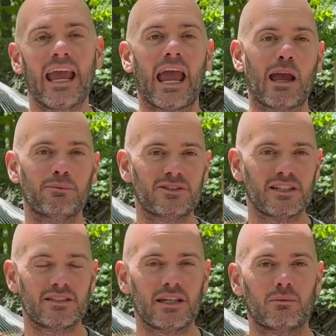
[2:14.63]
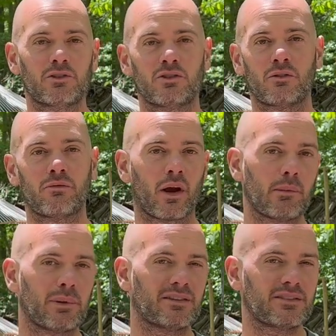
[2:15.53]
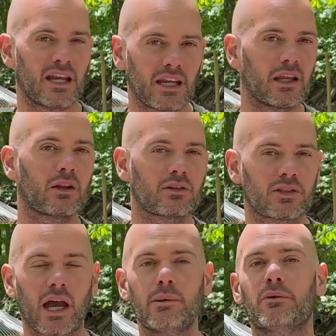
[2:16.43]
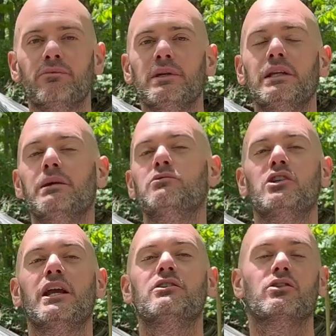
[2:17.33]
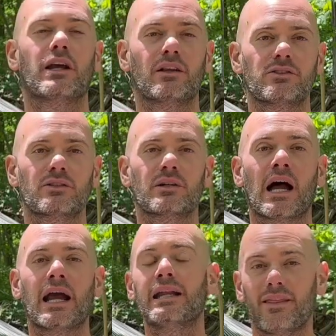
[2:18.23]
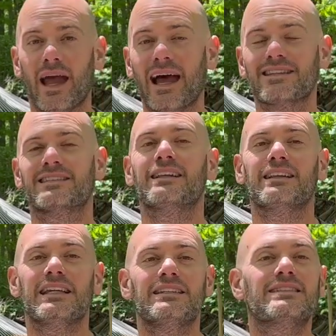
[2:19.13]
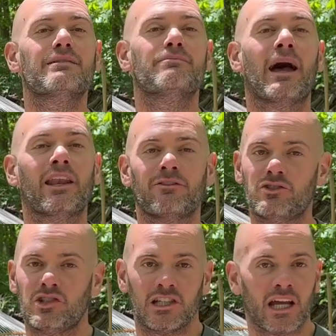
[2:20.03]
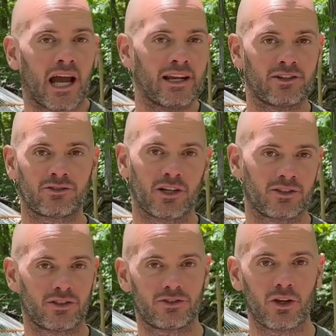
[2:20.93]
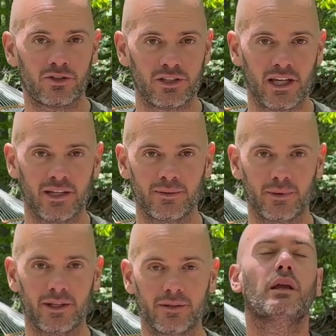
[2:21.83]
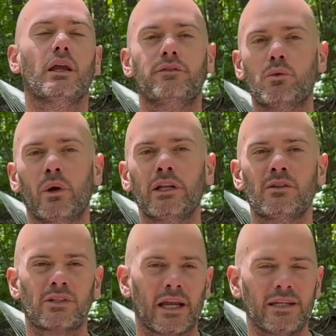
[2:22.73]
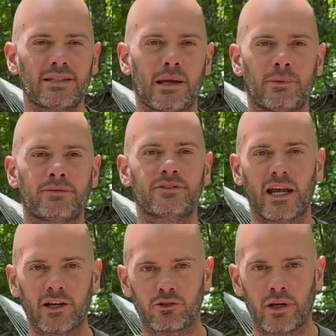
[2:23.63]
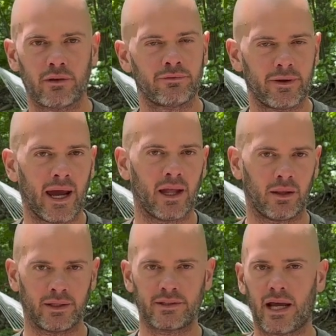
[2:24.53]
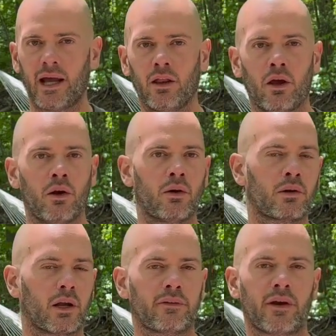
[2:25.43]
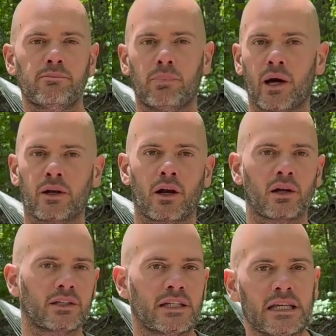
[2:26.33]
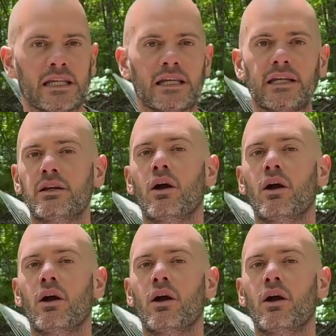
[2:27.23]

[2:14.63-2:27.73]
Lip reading: MCT, which is a very particular type of medium chain triglyceride that has the least amount of GI distress associated with it. If you want to use any type of saturated fat like tallow, clarified butter, ghee,